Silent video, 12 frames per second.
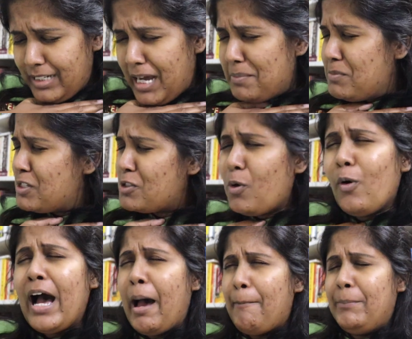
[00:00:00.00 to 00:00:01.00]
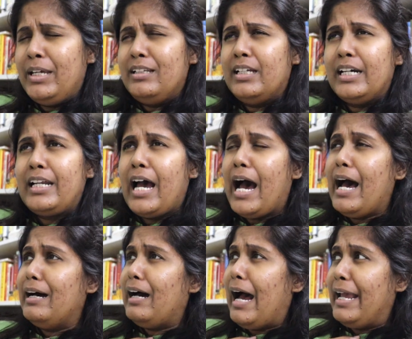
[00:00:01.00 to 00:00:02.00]
I'm so happy that
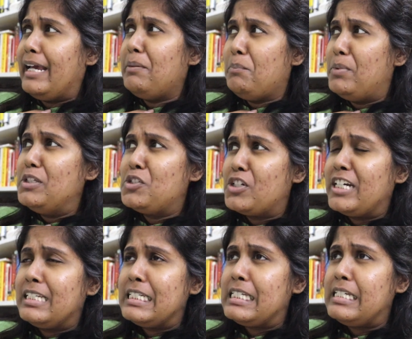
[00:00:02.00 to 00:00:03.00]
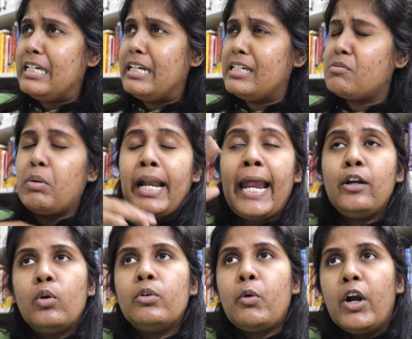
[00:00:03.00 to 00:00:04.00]
I can binge read this series, but I
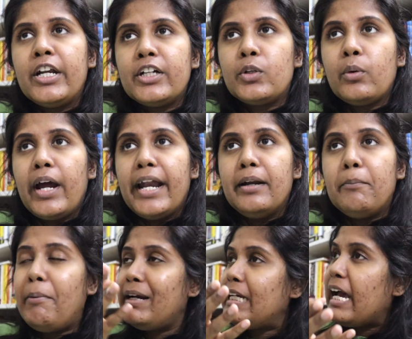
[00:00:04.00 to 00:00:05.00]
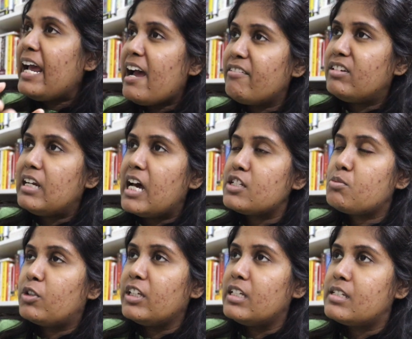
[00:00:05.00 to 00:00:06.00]
don't want it to end. But I have the last
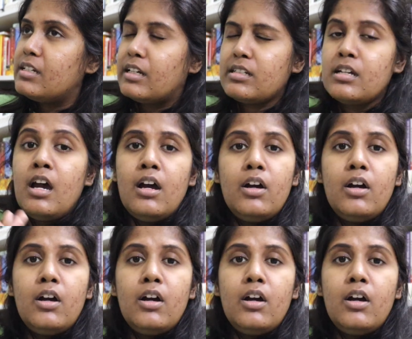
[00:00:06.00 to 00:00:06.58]
book in the series.